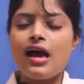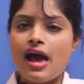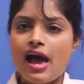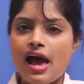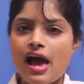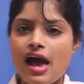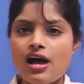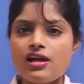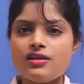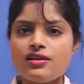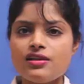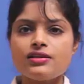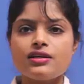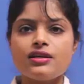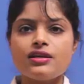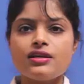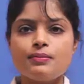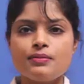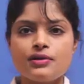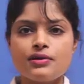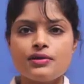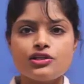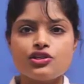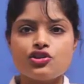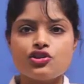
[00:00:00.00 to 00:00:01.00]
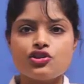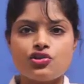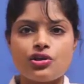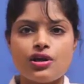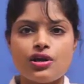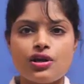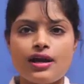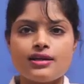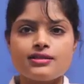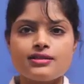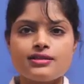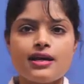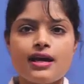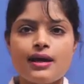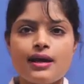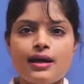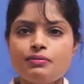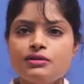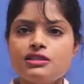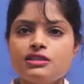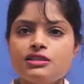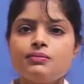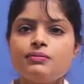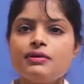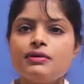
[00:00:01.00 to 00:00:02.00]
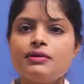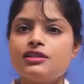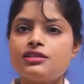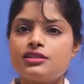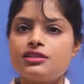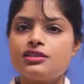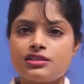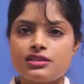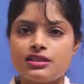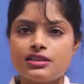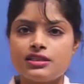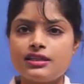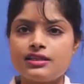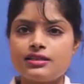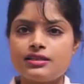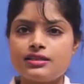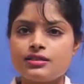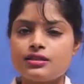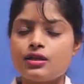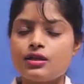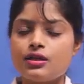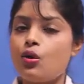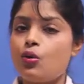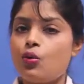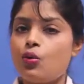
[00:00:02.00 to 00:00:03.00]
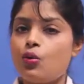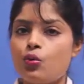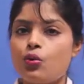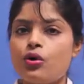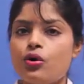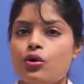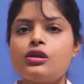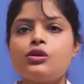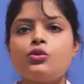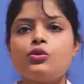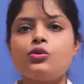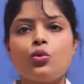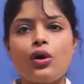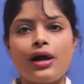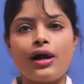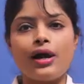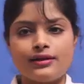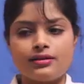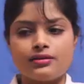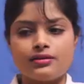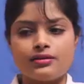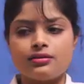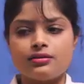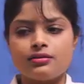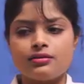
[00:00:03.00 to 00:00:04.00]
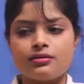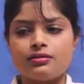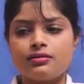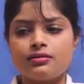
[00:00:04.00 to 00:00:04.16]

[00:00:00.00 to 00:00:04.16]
has emerged as an epidemic disease worldwide.